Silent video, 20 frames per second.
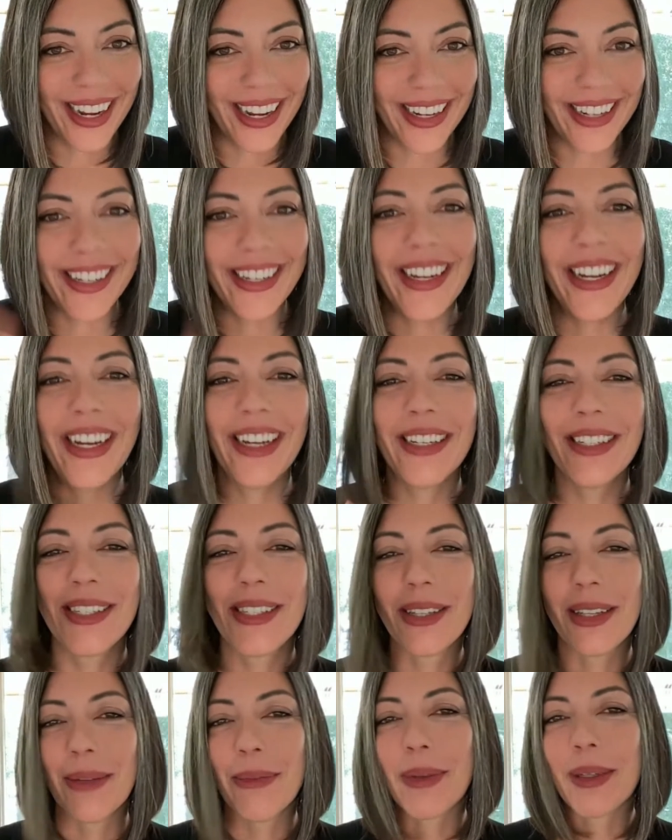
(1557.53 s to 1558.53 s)
Yay.
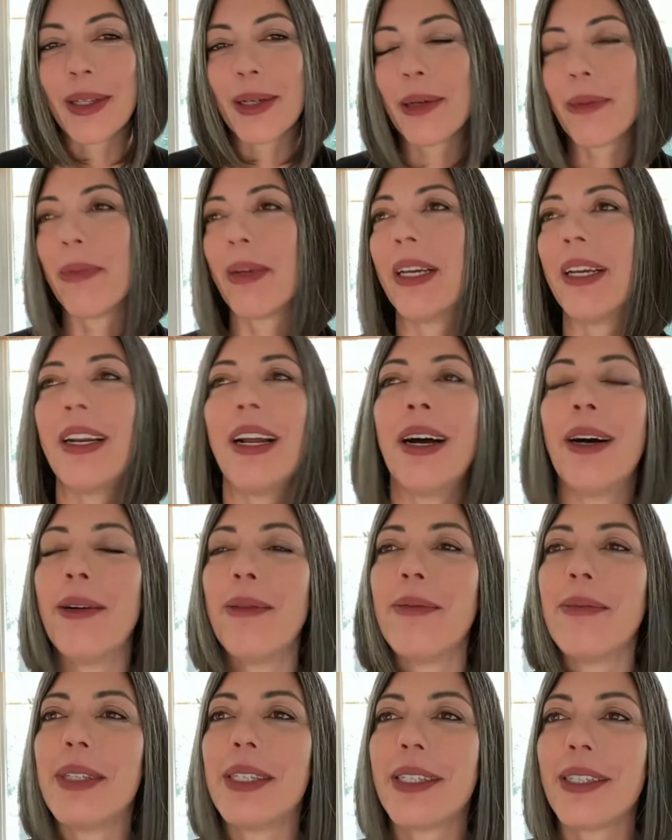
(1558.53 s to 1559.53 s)
So I'm a little bit
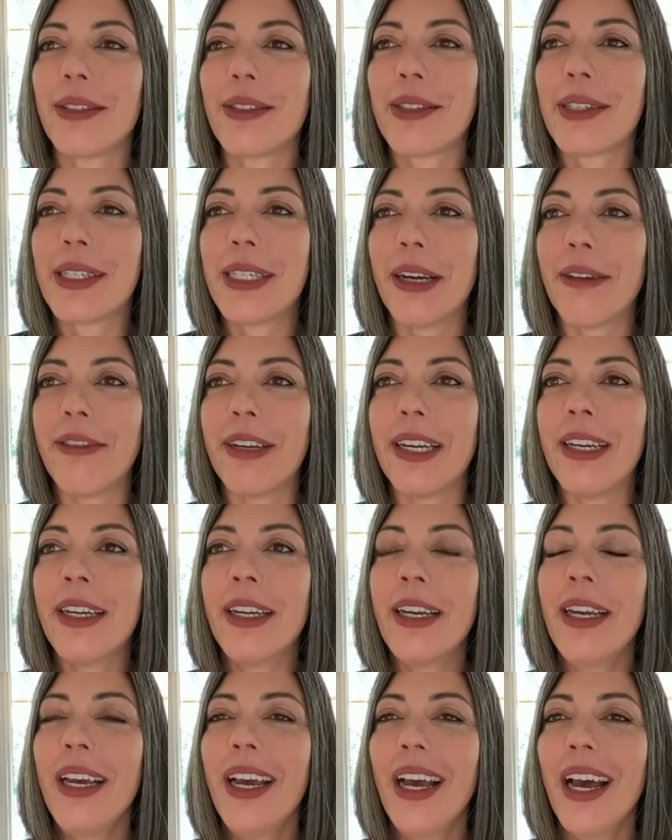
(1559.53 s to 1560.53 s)
still stuffy.
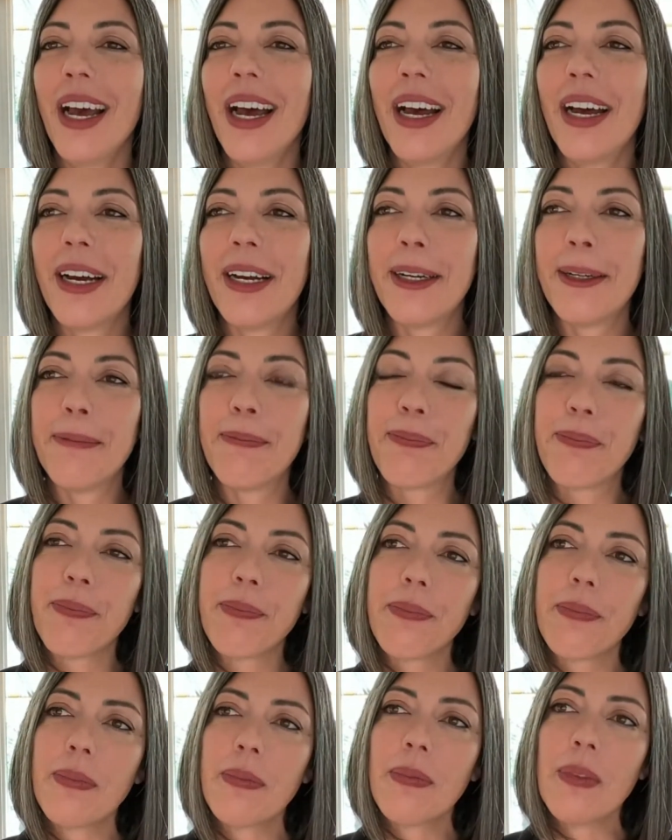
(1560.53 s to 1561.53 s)

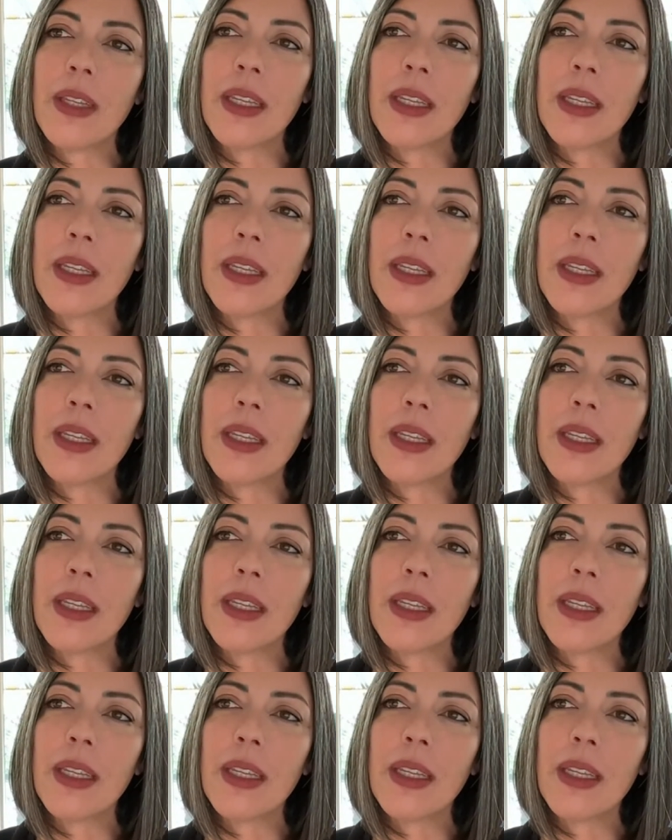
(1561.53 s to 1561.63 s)
In